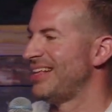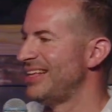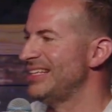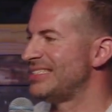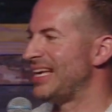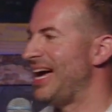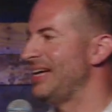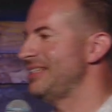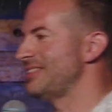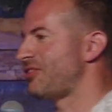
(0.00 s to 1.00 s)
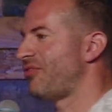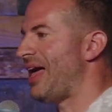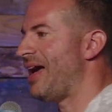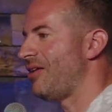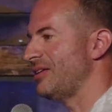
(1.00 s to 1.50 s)
And this guy is
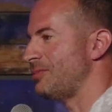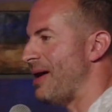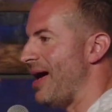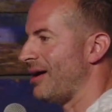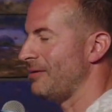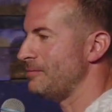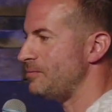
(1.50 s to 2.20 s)
flat on his back,